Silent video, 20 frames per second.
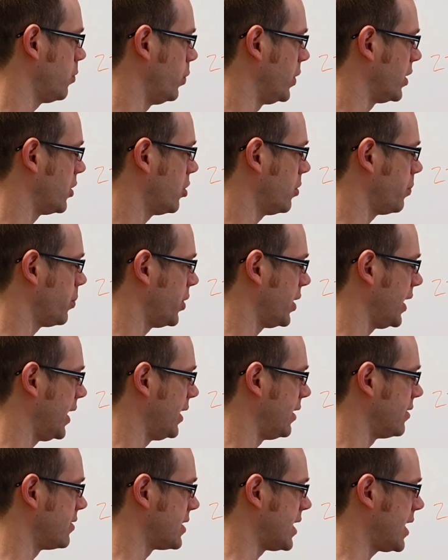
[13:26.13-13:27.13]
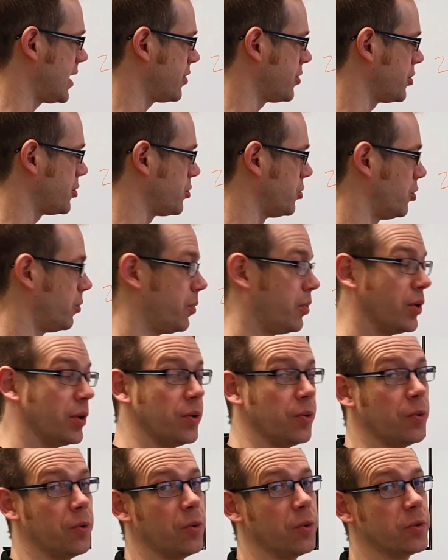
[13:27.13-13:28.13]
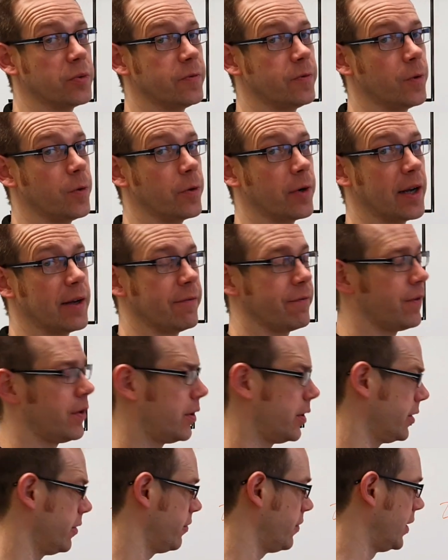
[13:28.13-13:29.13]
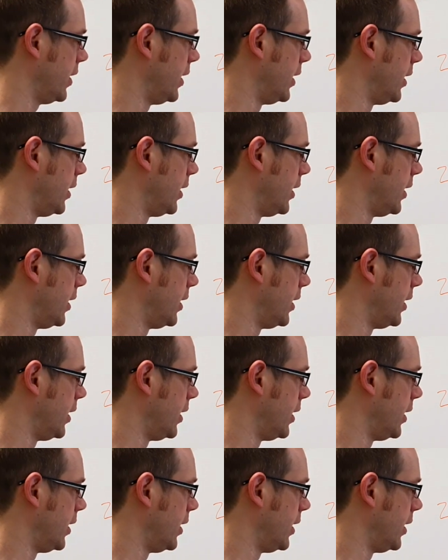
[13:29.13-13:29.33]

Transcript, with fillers: We could put it in as that, just 0.0485,